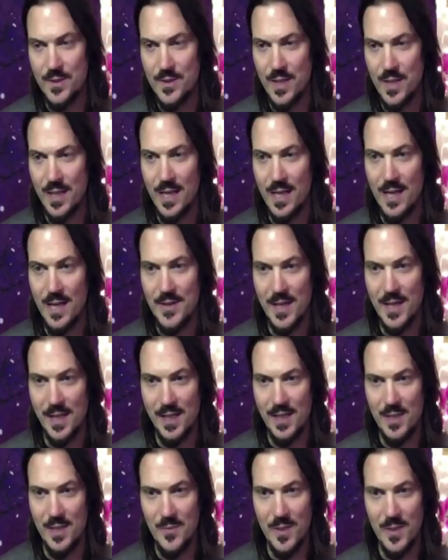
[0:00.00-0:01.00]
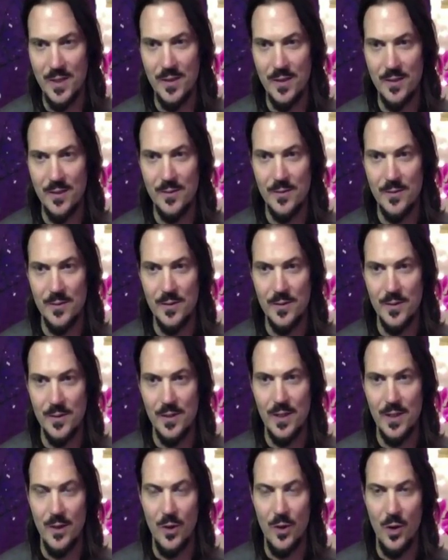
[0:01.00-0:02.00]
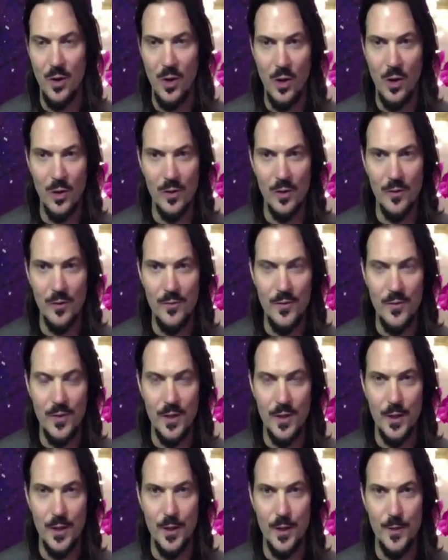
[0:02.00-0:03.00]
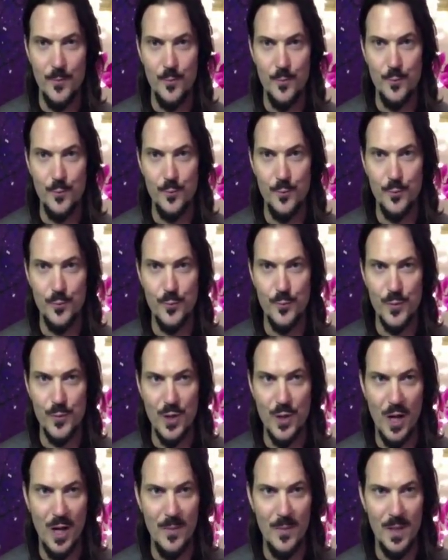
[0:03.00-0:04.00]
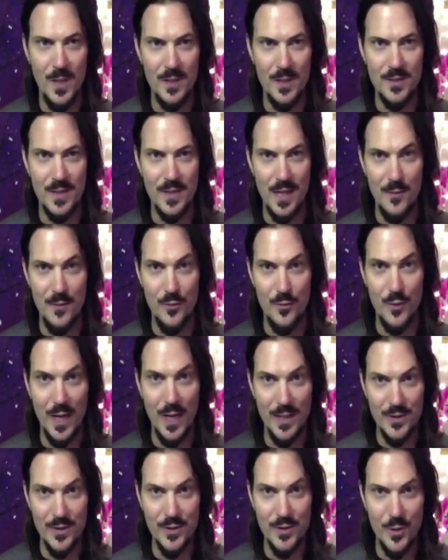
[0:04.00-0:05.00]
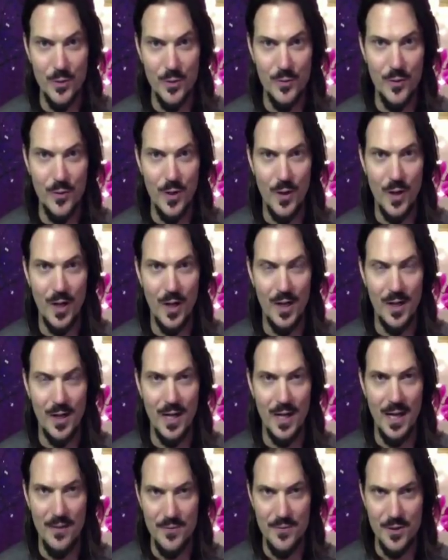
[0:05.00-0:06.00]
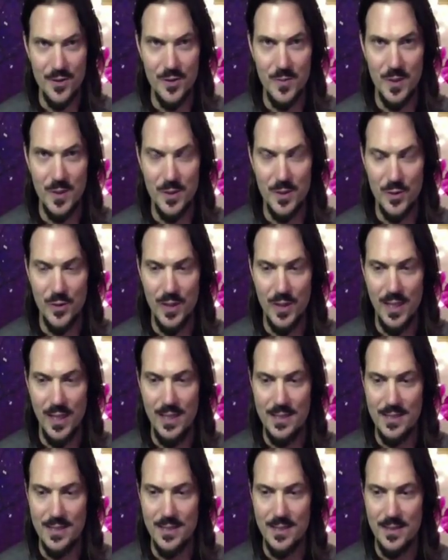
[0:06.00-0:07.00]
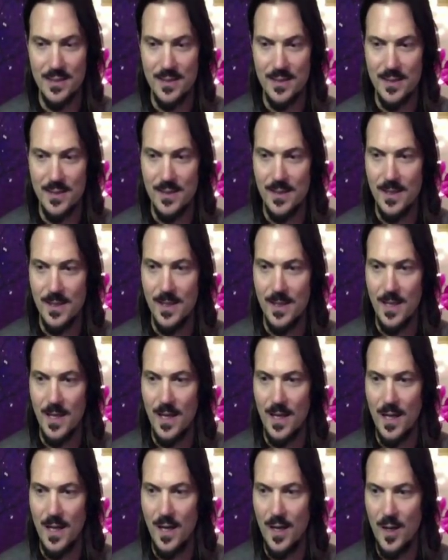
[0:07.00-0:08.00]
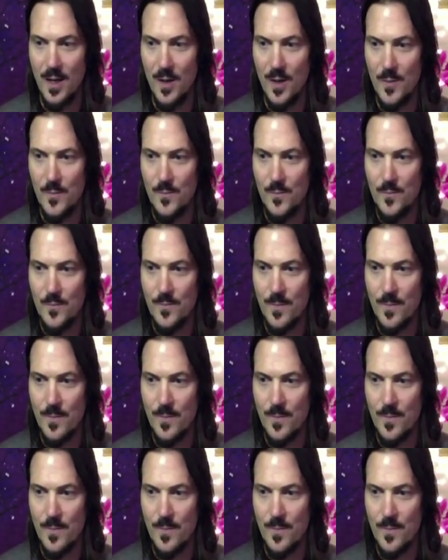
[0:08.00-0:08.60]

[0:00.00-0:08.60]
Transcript: I got, that email, all of the comments that I've read so far have just been great. Um,